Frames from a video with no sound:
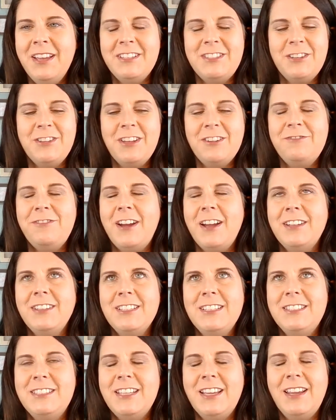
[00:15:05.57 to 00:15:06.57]
And so they
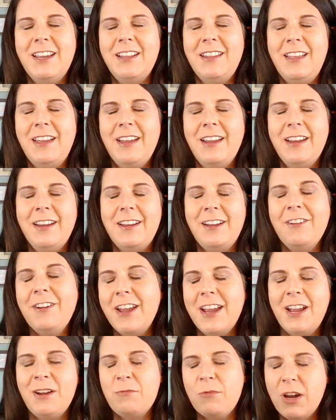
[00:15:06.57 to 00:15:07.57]
finally say, like,
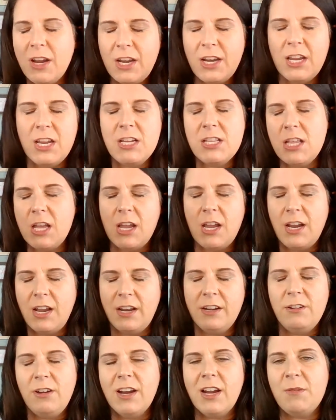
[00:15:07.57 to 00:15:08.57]
okay, I'm ready. Like,
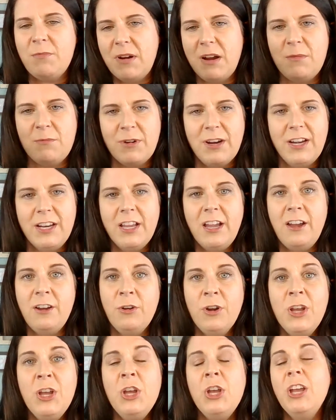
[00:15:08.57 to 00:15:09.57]
I know I got a problem, ready to
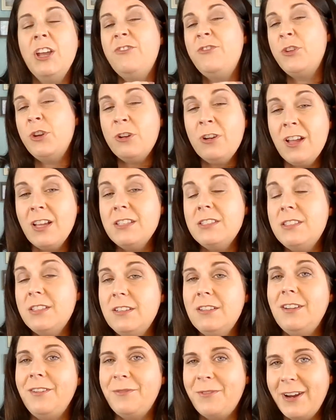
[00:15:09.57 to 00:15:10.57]
go. If you're not
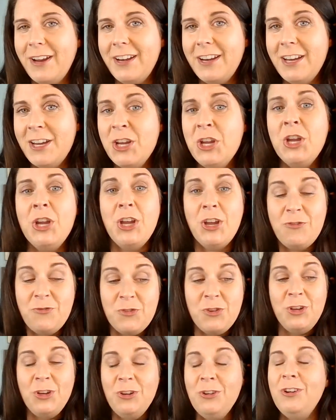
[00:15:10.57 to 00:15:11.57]
sitting on ready, if
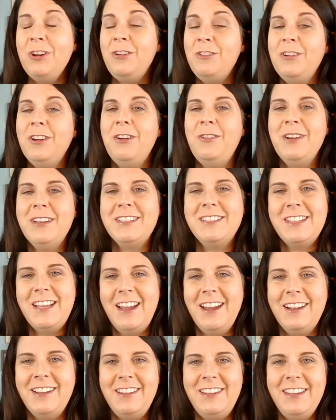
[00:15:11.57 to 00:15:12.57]
you don't know
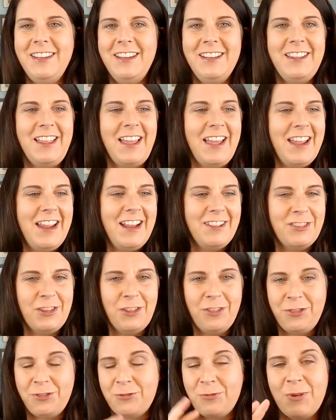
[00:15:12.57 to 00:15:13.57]
exactly like
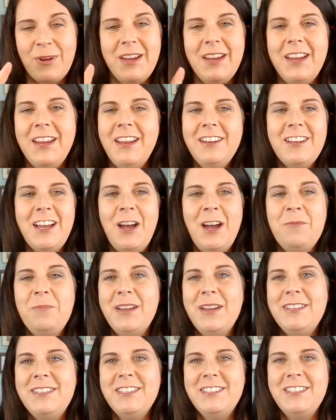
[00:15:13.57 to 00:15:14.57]
the three top
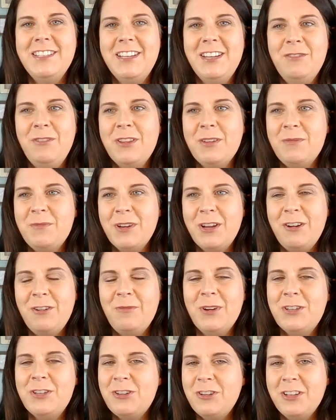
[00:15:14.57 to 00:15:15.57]
places that you want them to go
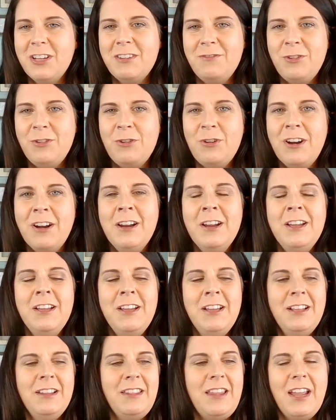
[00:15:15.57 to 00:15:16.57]
and what you're looking for,
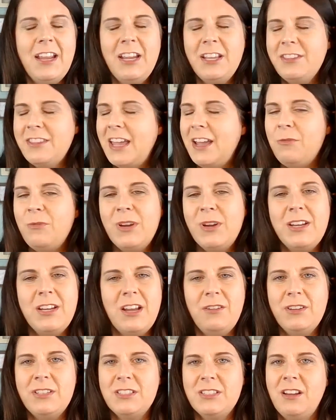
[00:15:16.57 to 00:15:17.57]
like that
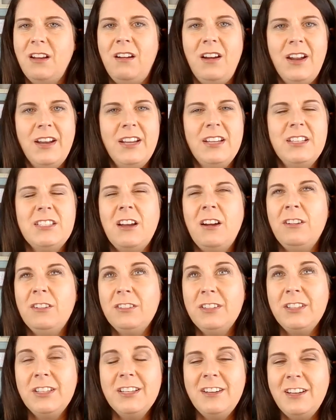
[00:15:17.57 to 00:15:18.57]
window is gone. It's
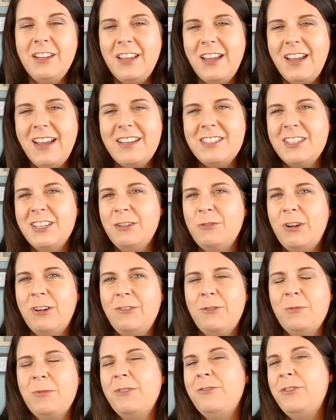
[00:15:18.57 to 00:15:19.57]
only going to last anywhere
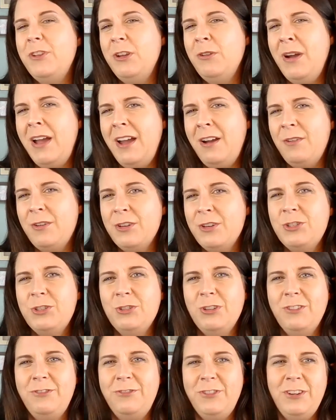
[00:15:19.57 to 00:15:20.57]
from a few hours
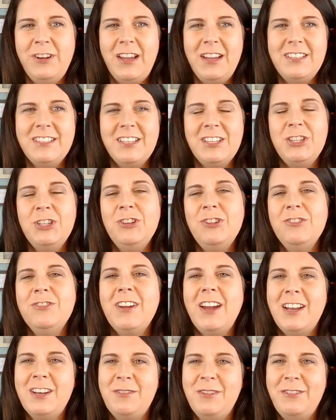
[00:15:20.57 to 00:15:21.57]
to a few days, and you've
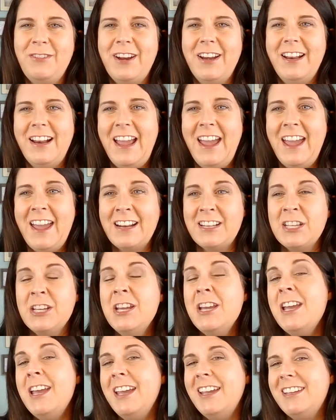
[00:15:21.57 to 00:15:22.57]
got to be ready to act.
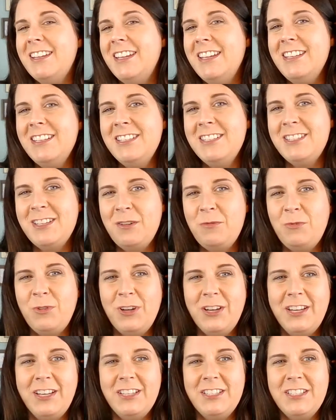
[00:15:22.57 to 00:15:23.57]
And getting
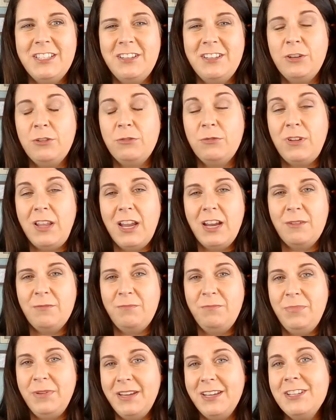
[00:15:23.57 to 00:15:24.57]
someone into like
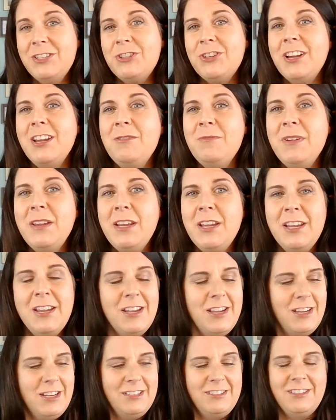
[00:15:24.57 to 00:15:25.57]
big treatment
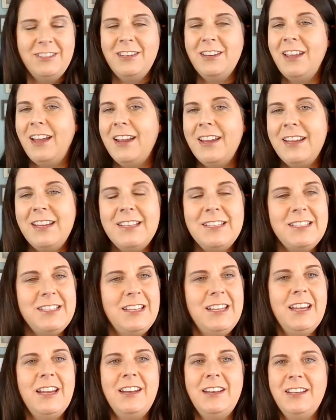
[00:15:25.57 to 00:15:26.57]
is not
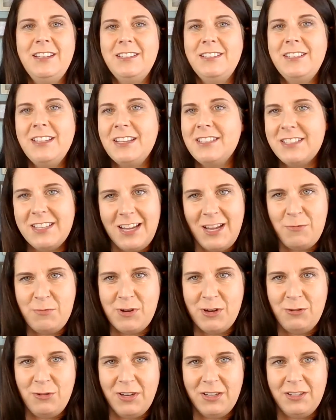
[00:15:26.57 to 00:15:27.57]
easy and it doesn't
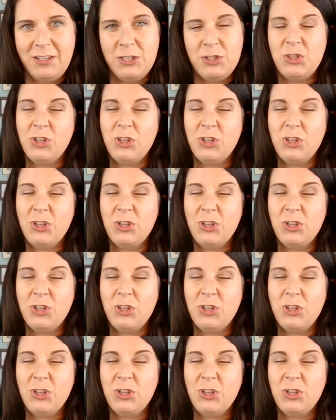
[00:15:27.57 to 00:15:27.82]
happen quickly.